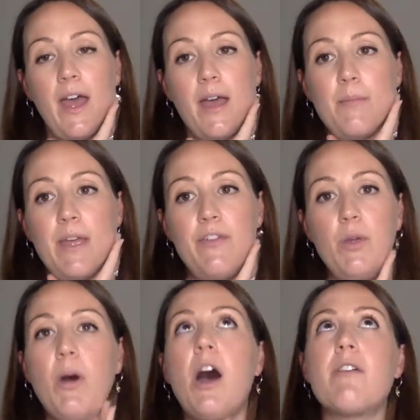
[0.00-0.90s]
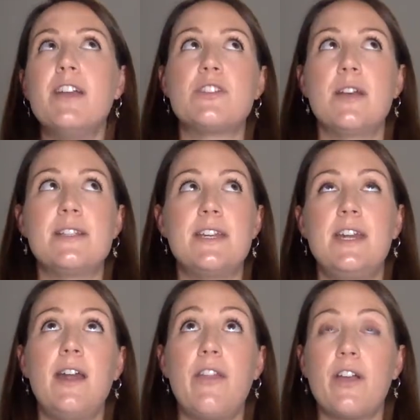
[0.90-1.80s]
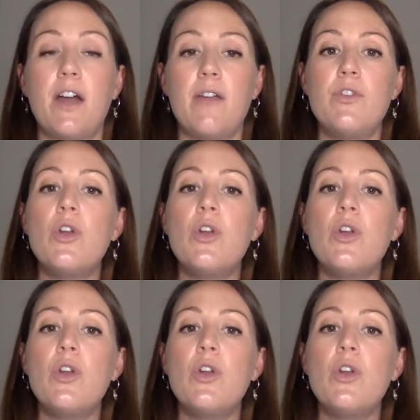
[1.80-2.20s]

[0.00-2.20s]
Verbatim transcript: um, if you are interested in other kind of